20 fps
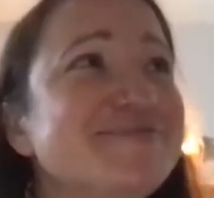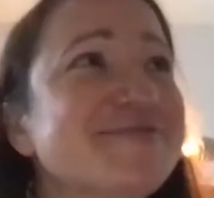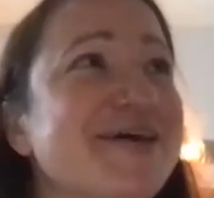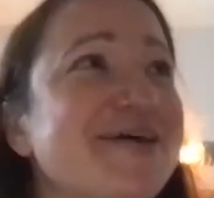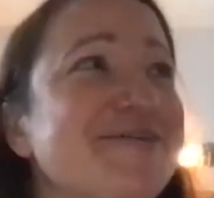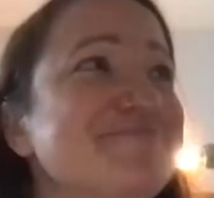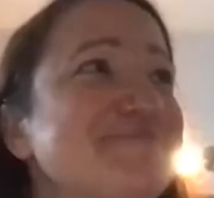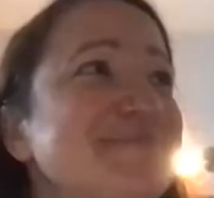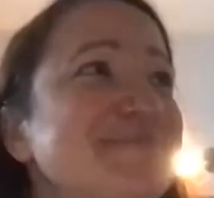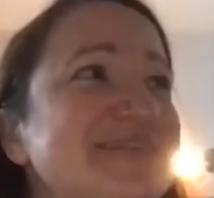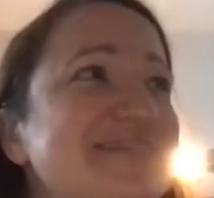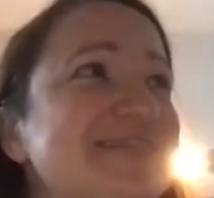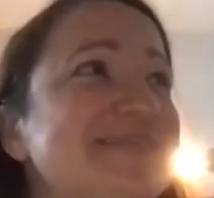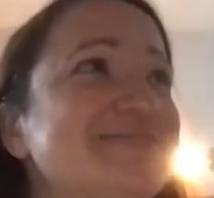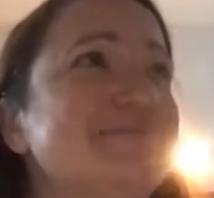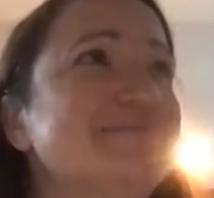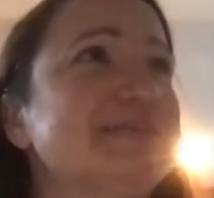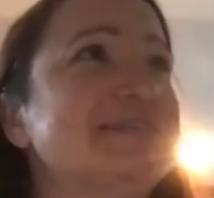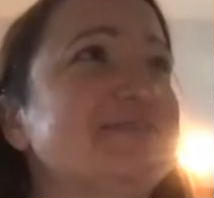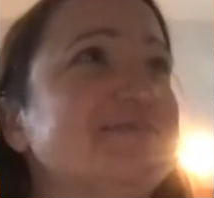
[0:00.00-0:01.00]
uh, must
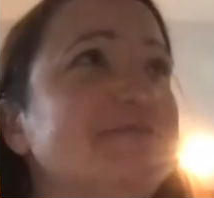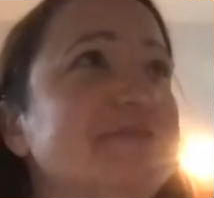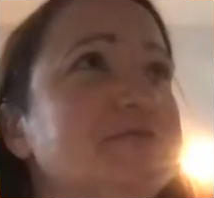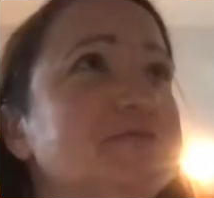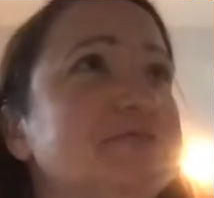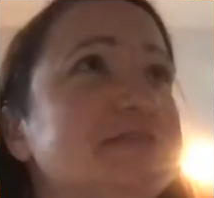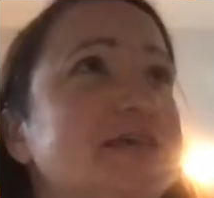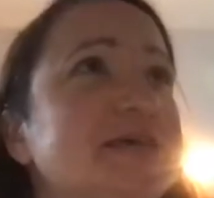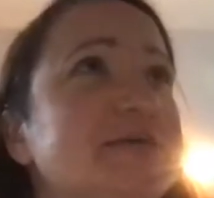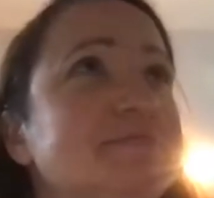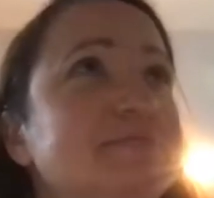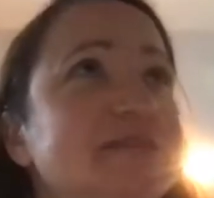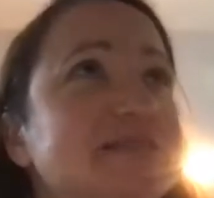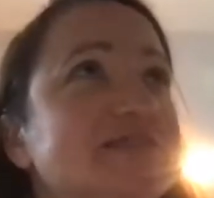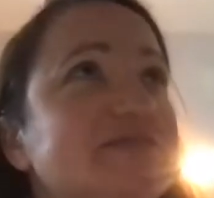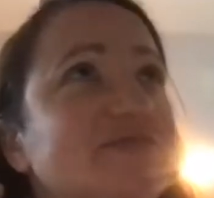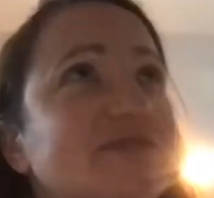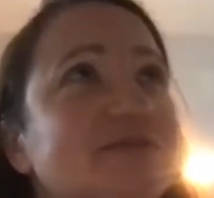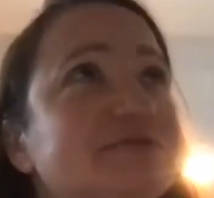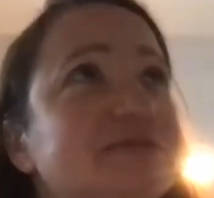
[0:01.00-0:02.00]
must filter,
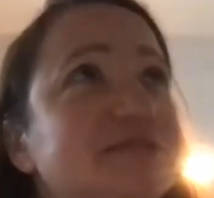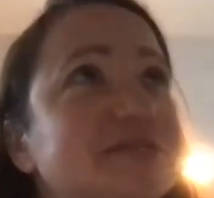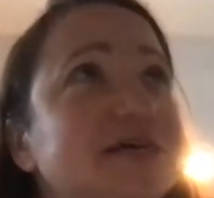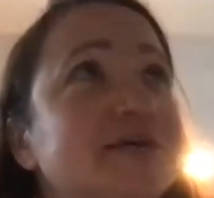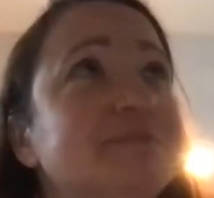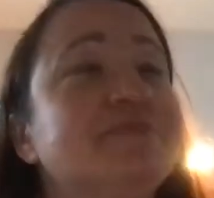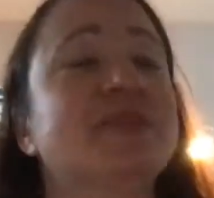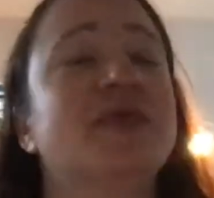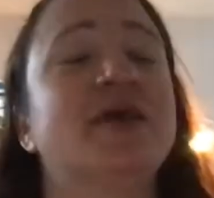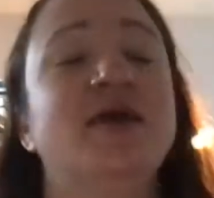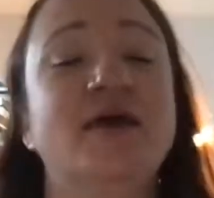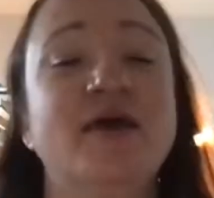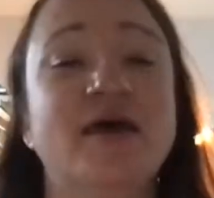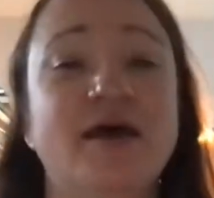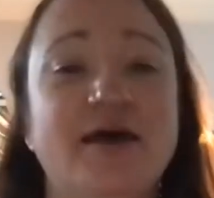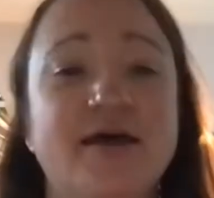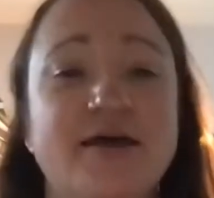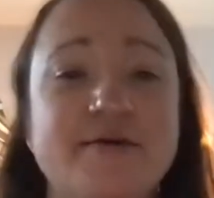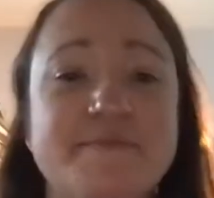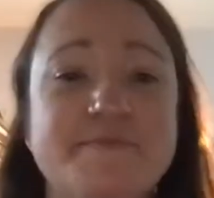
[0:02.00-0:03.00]
must filter.
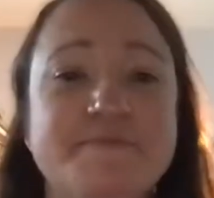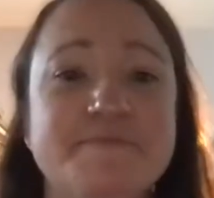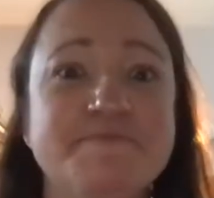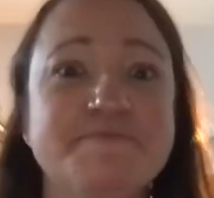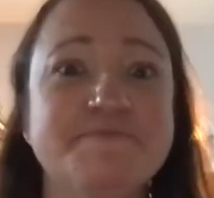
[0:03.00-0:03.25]
Um, no, no, um,